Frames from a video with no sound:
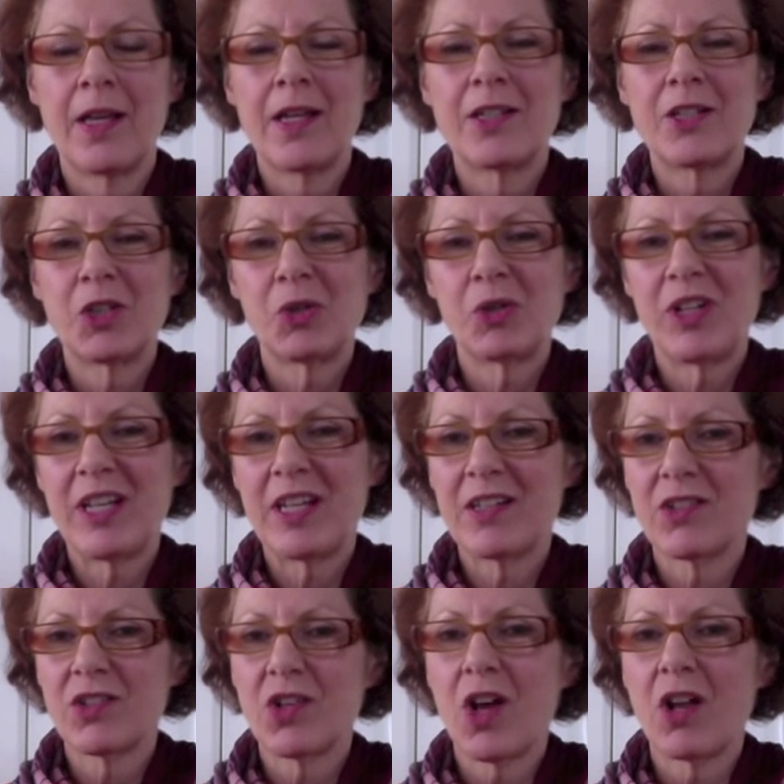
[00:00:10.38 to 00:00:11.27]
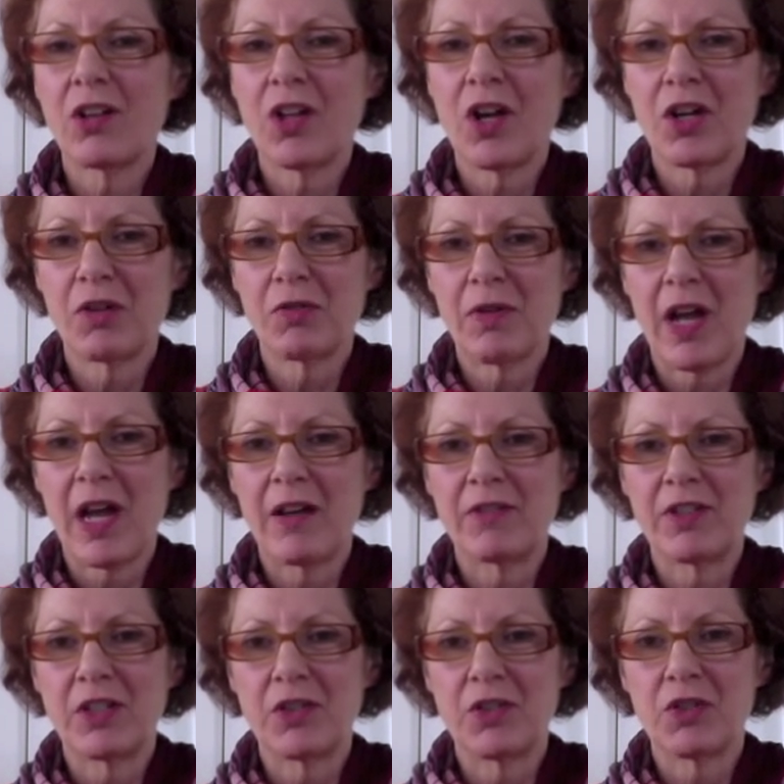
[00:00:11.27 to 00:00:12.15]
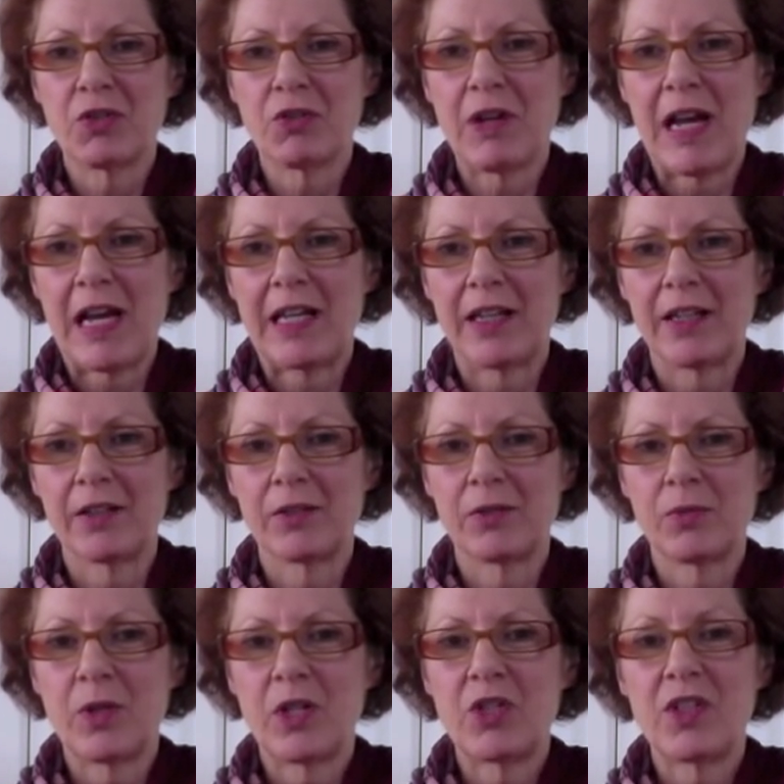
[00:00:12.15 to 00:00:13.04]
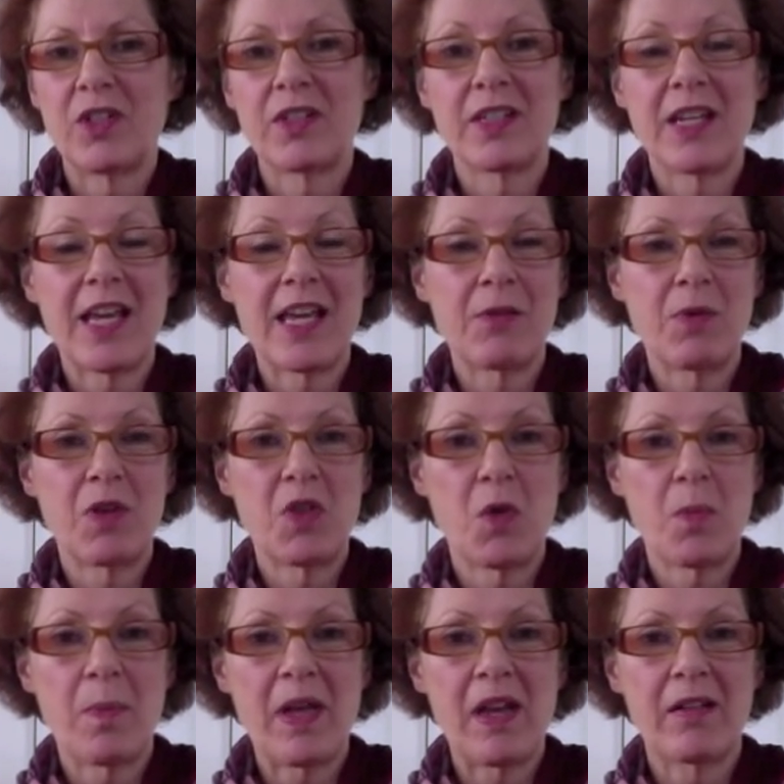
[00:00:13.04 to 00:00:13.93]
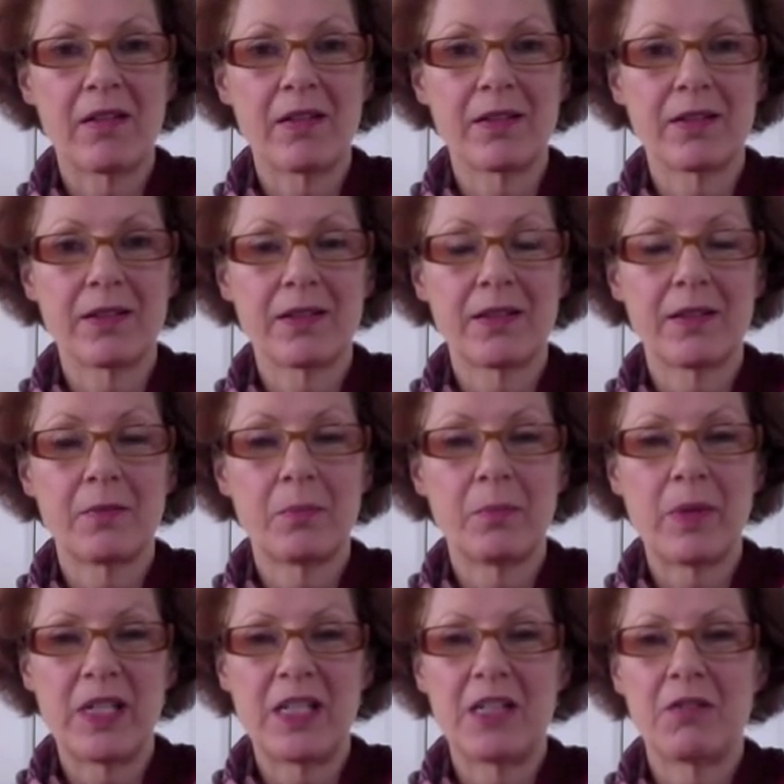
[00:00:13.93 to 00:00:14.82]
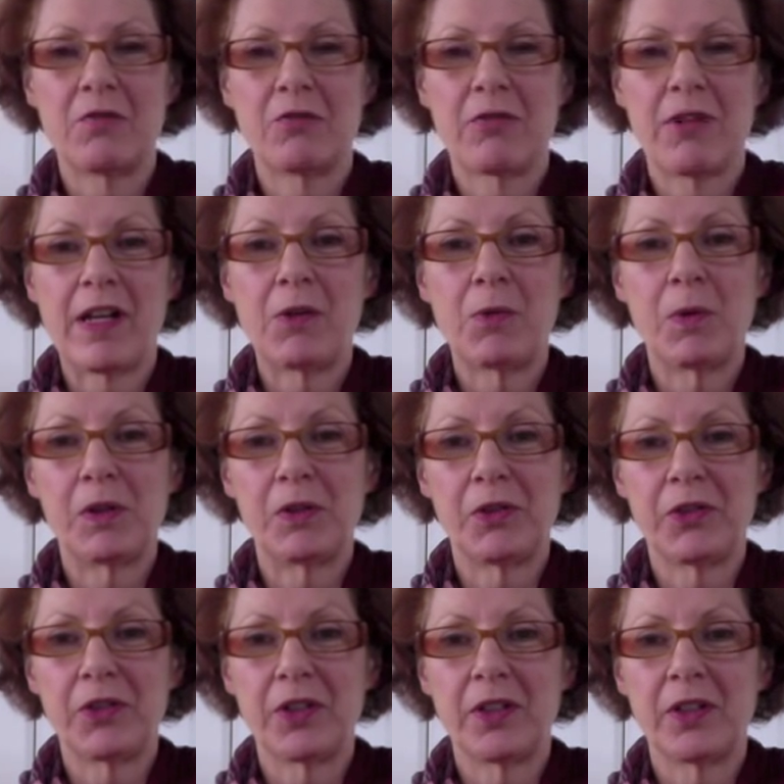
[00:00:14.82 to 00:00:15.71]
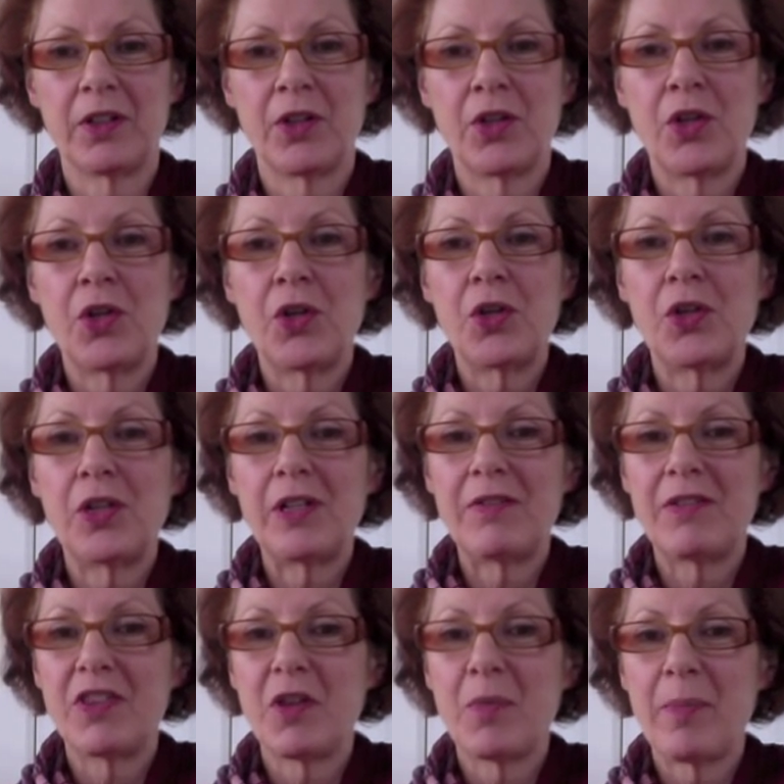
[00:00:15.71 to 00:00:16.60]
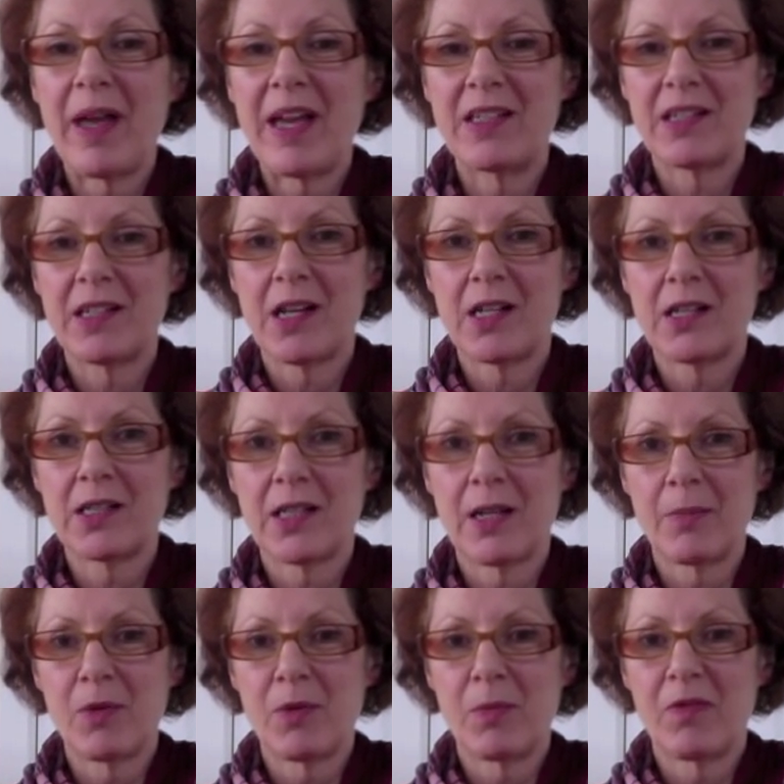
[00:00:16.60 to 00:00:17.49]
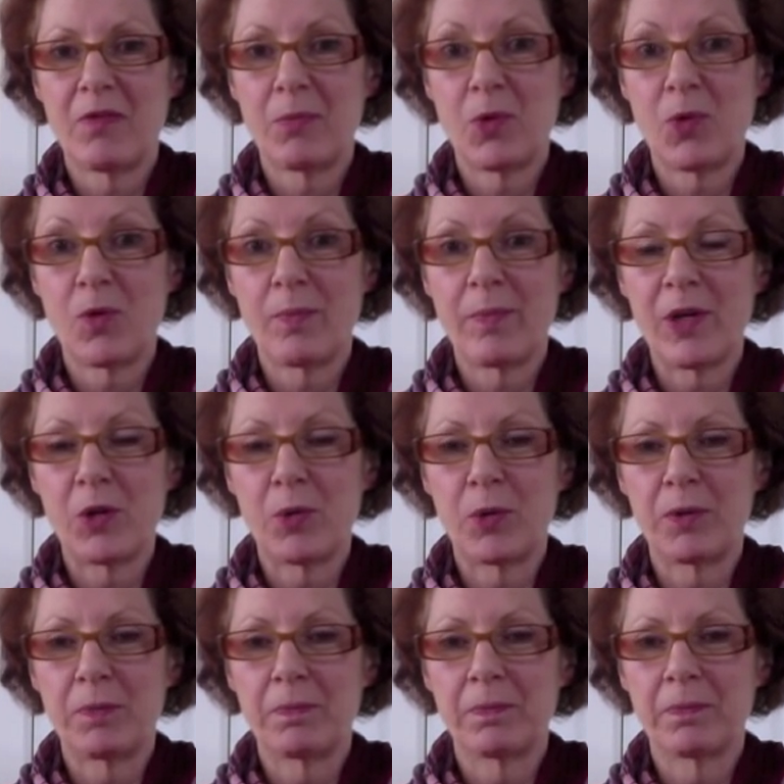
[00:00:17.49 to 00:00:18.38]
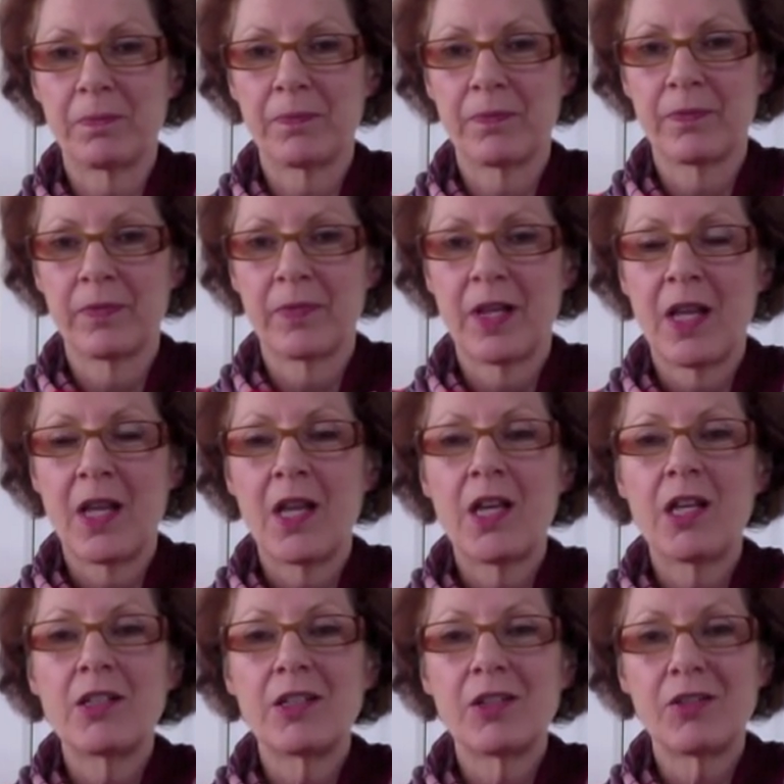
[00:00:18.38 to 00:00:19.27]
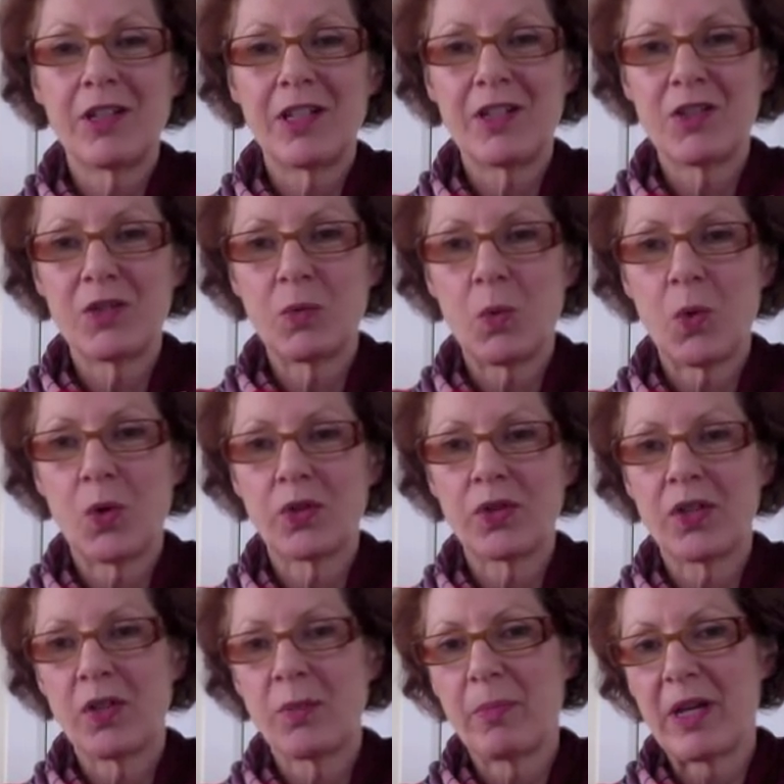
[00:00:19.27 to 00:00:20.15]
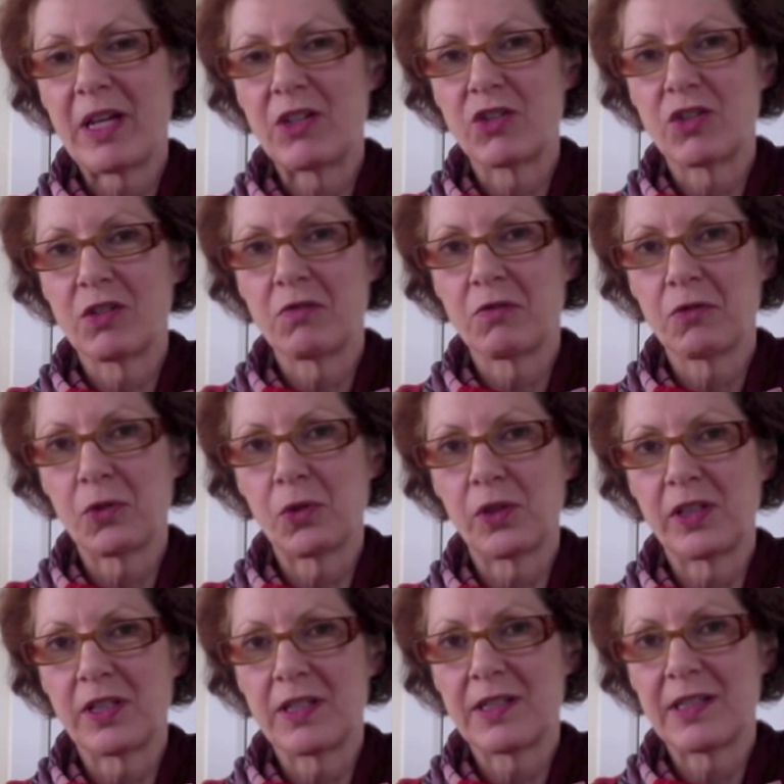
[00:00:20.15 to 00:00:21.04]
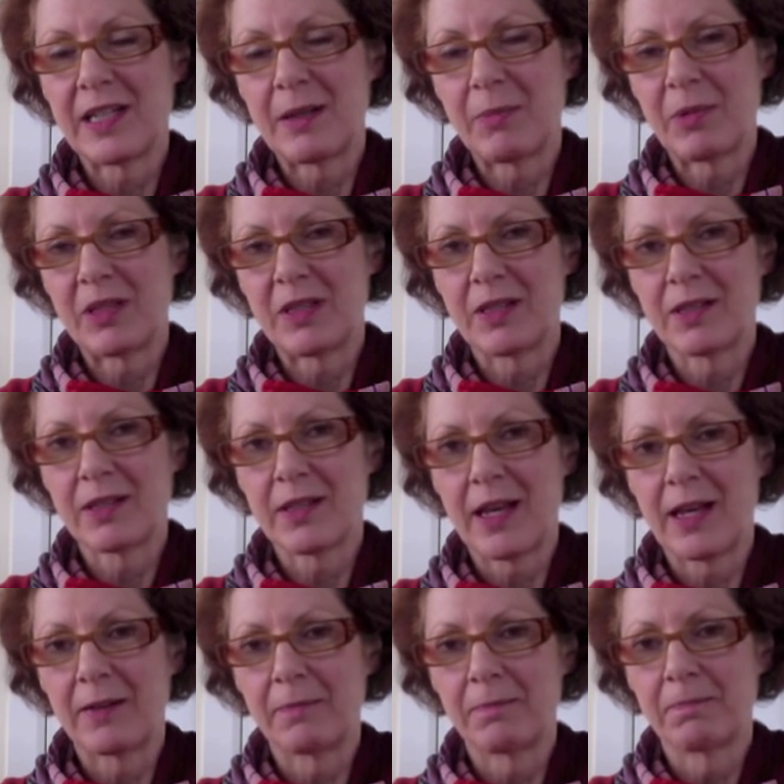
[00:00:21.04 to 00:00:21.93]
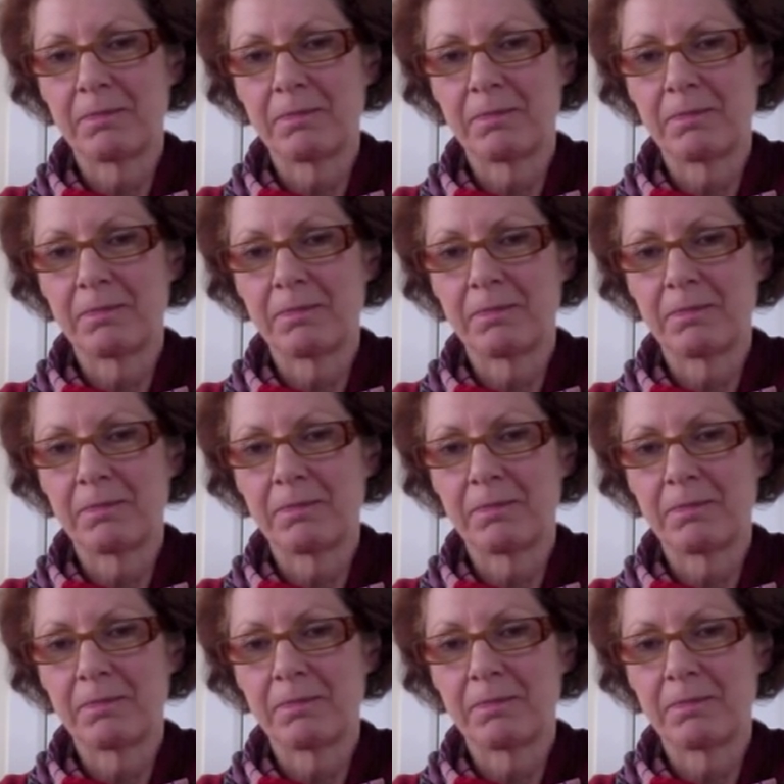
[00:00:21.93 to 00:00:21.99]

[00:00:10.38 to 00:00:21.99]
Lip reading: Tildy has not long arrived in Australia, where she's staying with her parents, Beaty and Frank Wilson, who live in the bayside suburb of Port Melbourne. Tildy has walked to the beach and fallen asleep in the sun.